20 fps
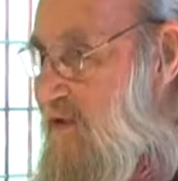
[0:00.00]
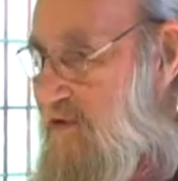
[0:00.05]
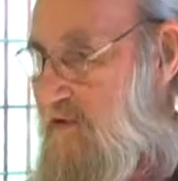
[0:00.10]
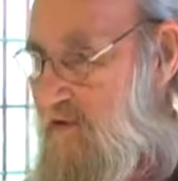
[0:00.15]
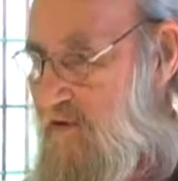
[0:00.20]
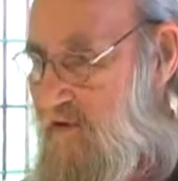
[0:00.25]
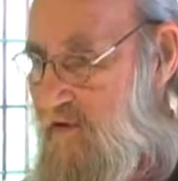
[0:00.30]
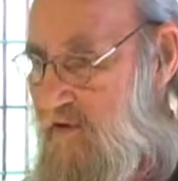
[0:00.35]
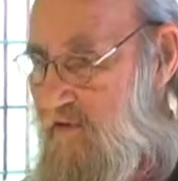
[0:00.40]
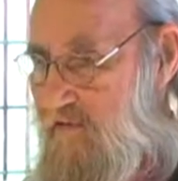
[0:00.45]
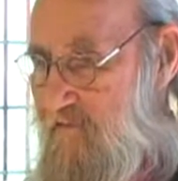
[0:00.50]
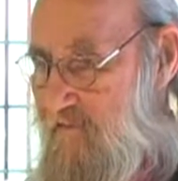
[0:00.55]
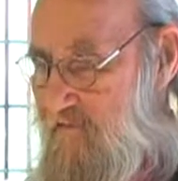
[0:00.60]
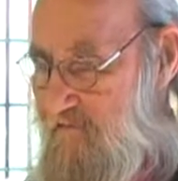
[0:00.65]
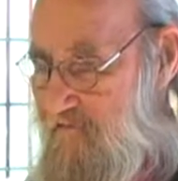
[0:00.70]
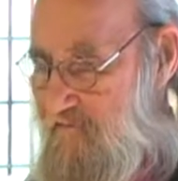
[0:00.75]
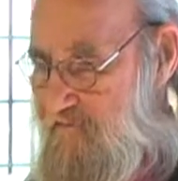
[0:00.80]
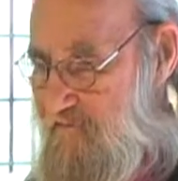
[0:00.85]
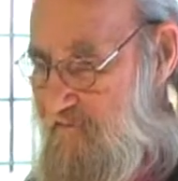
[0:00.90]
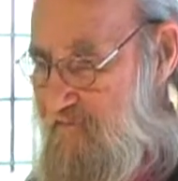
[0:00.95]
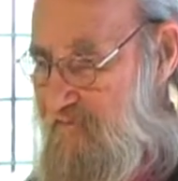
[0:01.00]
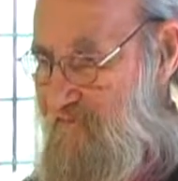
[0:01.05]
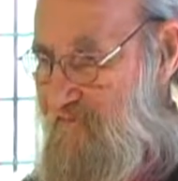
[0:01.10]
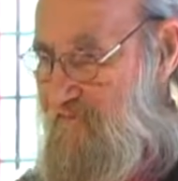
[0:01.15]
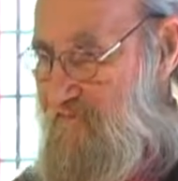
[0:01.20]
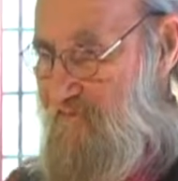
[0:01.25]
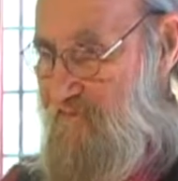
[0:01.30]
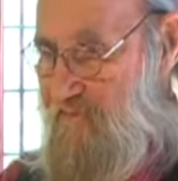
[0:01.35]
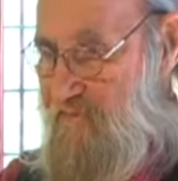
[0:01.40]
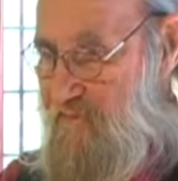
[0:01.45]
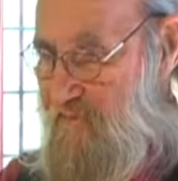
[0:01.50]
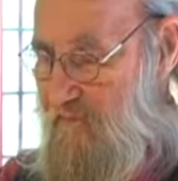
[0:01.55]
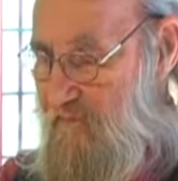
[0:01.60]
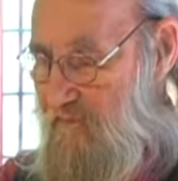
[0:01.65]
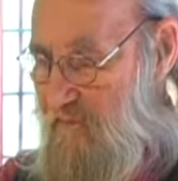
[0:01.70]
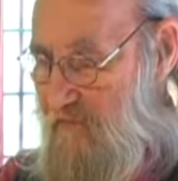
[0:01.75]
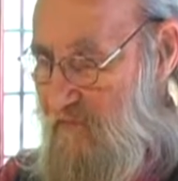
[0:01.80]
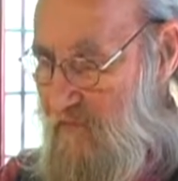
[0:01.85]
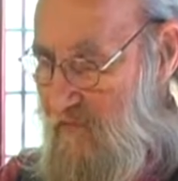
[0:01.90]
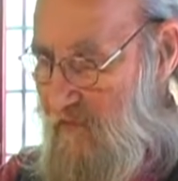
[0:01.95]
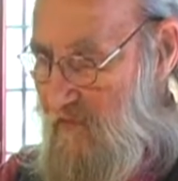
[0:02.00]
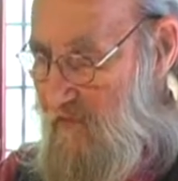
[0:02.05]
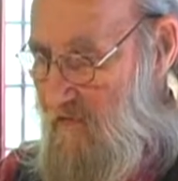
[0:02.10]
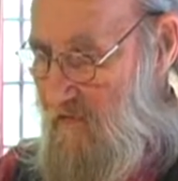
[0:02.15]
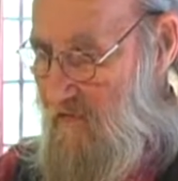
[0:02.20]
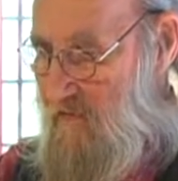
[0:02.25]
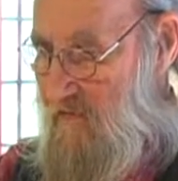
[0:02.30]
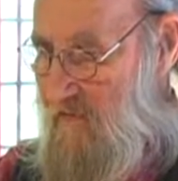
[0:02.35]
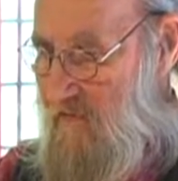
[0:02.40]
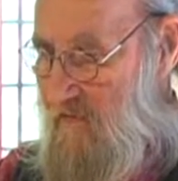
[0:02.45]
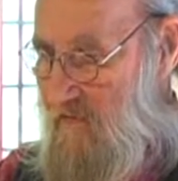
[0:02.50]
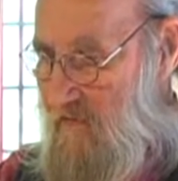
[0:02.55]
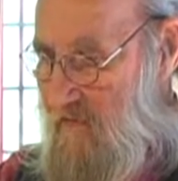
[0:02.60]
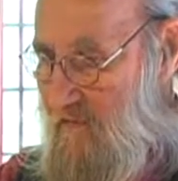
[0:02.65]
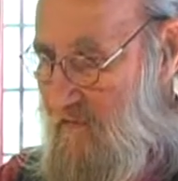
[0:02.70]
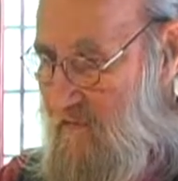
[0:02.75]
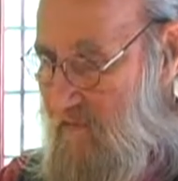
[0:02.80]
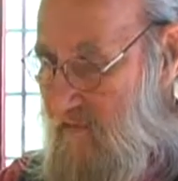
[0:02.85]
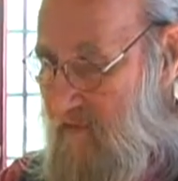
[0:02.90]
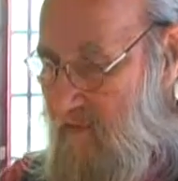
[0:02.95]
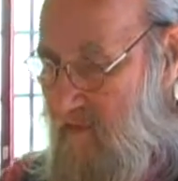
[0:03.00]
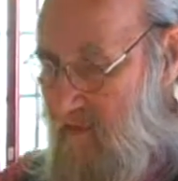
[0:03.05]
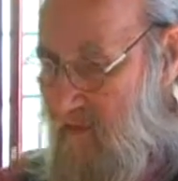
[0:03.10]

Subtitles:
Let me grab that big wheel. And so just for an orientation.